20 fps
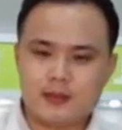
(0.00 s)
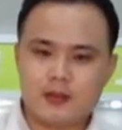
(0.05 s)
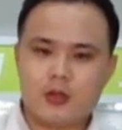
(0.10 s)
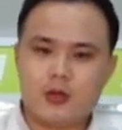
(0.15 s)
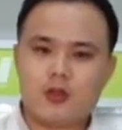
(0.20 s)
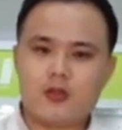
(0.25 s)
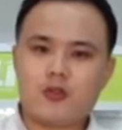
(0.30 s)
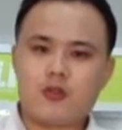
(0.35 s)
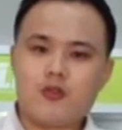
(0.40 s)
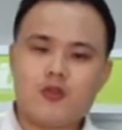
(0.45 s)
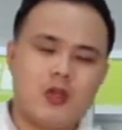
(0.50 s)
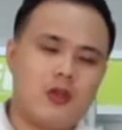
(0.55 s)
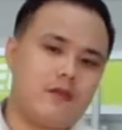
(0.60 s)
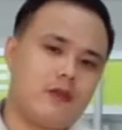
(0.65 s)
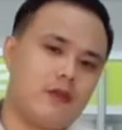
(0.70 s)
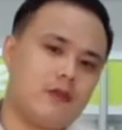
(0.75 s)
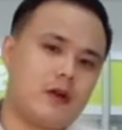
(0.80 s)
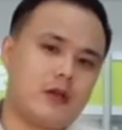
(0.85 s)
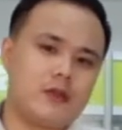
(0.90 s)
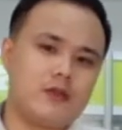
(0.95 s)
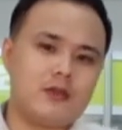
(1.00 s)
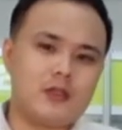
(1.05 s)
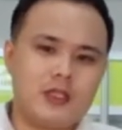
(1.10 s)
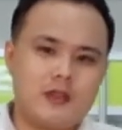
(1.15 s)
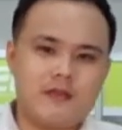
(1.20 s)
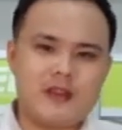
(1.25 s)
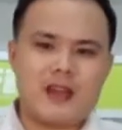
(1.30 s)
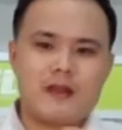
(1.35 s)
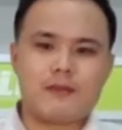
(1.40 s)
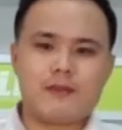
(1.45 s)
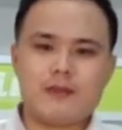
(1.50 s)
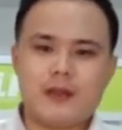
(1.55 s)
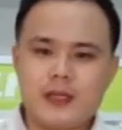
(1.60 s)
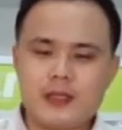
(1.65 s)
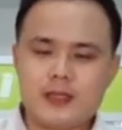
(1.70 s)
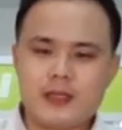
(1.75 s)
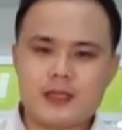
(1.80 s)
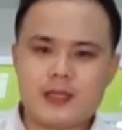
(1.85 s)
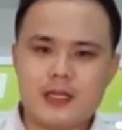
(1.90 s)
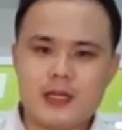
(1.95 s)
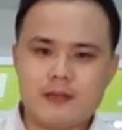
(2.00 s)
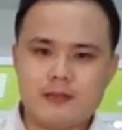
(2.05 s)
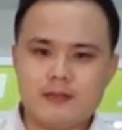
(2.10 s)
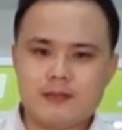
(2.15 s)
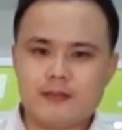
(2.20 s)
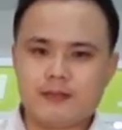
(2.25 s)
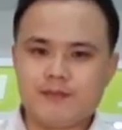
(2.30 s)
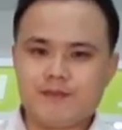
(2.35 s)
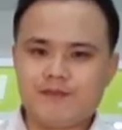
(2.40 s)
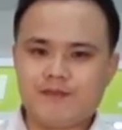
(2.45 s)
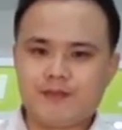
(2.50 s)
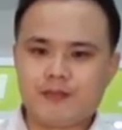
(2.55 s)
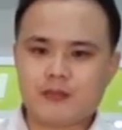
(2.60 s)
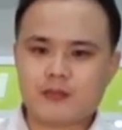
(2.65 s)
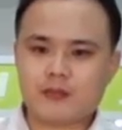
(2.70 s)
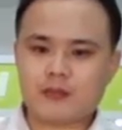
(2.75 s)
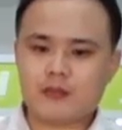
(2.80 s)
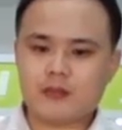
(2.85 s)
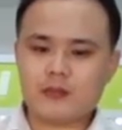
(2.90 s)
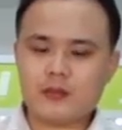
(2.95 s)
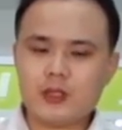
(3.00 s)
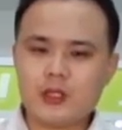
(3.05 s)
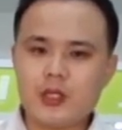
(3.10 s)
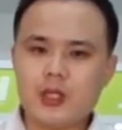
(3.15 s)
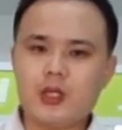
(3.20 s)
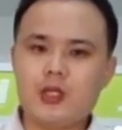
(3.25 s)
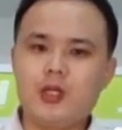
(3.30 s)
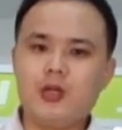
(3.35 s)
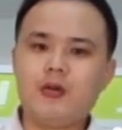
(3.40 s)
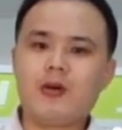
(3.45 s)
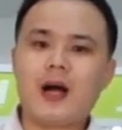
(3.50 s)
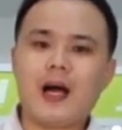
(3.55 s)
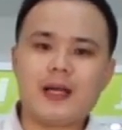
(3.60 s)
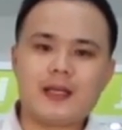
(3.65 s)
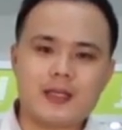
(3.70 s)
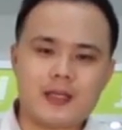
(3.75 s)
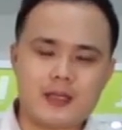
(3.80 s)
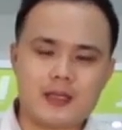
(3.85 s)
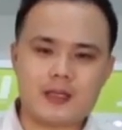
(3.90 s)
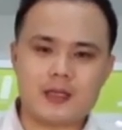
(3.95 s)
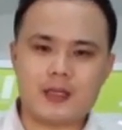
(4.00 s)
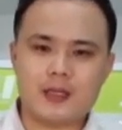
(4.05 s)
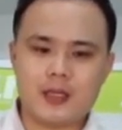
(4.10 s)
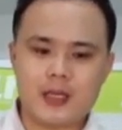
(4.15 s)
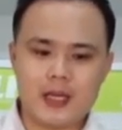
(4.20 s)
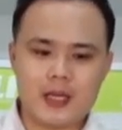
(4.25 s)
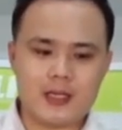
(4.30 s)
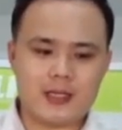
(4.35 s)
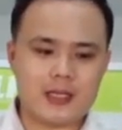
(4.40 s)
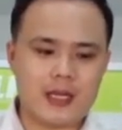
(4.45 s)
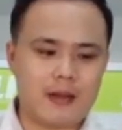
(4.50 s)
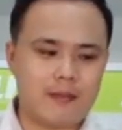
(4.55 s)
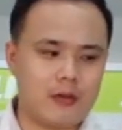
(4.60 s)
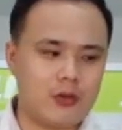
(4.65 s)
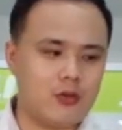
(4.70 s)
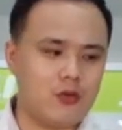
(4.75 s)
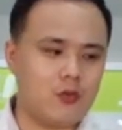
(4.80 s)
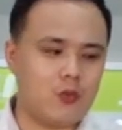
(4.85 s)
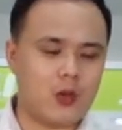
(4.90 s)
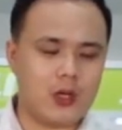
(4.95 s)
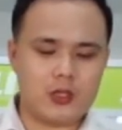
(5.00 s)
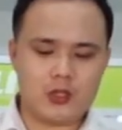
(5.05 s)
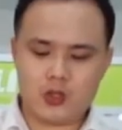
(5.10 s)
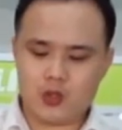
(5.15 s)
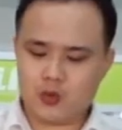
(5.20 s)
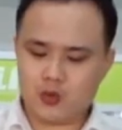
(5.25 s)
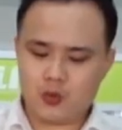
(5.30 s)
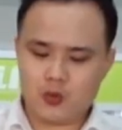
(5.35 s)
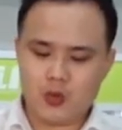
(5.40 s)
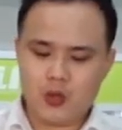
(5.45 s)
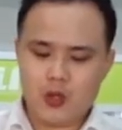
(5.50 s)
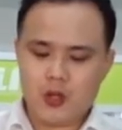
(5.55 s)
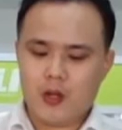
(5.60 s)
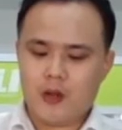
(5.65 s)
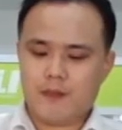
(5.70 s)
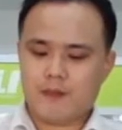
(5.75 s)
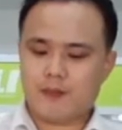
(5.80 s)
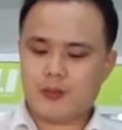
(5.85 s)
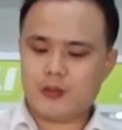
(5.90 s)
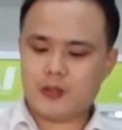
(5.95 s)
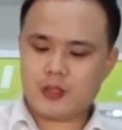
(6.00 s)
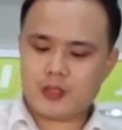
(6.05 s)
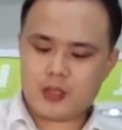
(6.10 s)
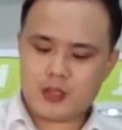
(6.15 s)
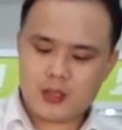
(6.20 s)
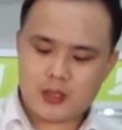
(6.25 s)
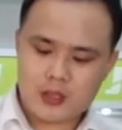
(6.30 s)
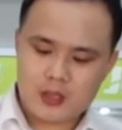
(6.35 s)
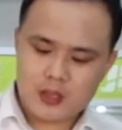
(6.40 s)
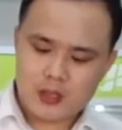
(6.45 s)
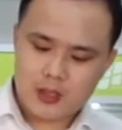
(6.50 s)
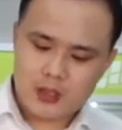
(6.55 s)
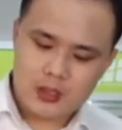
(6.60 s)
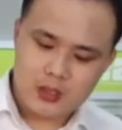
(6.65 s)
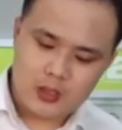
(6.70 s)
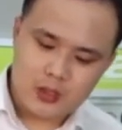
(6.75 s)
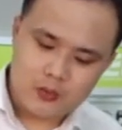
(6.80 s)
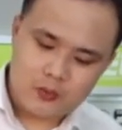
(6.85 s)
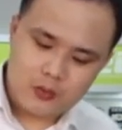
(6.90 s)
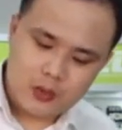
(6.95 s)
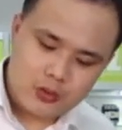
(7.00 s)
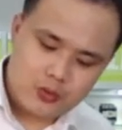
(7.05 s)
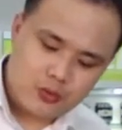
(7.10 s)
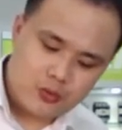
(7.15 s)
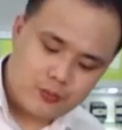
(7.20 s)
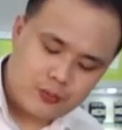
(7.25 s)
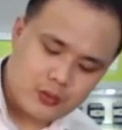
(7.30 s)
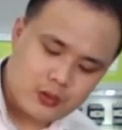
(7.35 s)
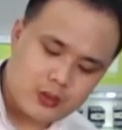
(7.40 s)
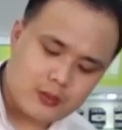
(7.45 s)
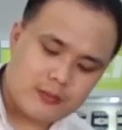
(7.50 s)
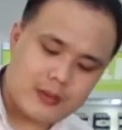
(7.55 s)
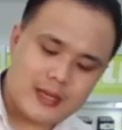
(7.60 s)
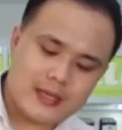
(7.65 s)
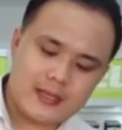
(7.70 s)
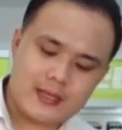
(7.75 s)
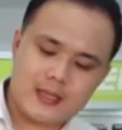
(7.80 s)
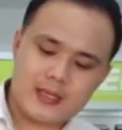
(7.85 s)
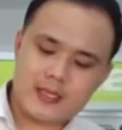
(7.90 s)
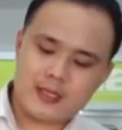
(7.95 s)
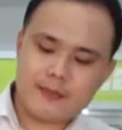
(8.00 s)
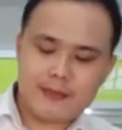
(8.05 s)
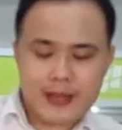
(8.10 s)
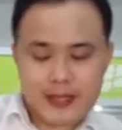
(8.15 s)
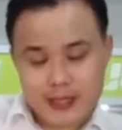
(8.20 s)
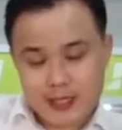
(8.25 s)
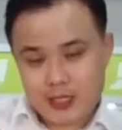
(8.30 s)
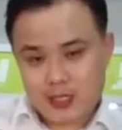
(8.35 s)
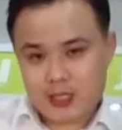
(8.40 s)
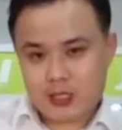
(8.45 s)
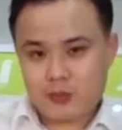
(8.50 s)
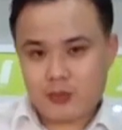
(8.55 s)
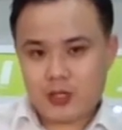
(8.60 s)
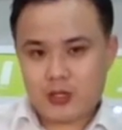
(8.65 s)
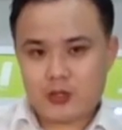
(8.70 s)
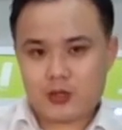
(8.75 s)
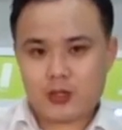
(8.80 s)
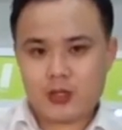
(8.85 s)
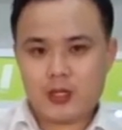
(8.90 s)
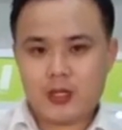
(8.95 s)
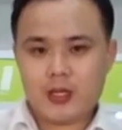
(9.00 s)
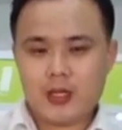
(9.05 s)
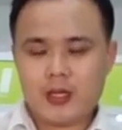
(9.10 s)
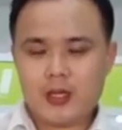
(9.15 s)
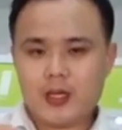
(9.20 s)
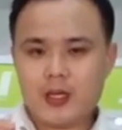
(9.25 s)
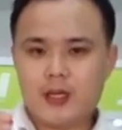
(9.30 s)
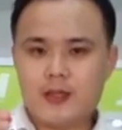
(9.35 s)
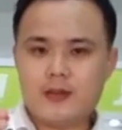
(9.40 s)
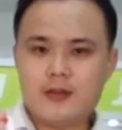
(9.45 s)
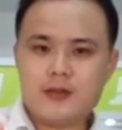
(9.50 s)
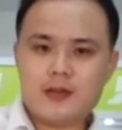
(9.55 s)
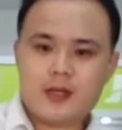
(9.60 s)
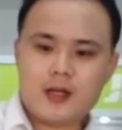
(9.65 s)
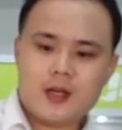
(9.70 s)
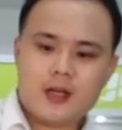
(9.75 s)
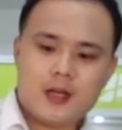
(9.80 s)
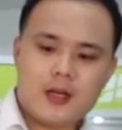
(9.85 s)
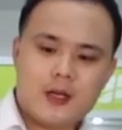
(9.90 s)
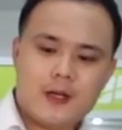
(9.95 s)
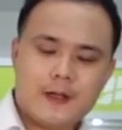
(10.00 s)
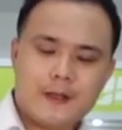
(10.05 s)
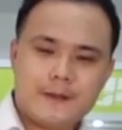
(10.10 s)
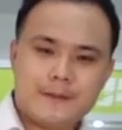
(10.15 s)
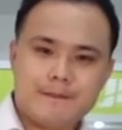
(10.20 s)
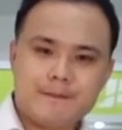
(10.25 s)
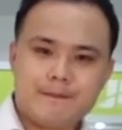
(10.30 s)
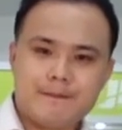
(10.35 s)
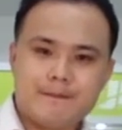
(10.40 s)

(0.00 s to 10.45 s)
Also, if you want to develop some new items, example, you want to put my dismatic switch in the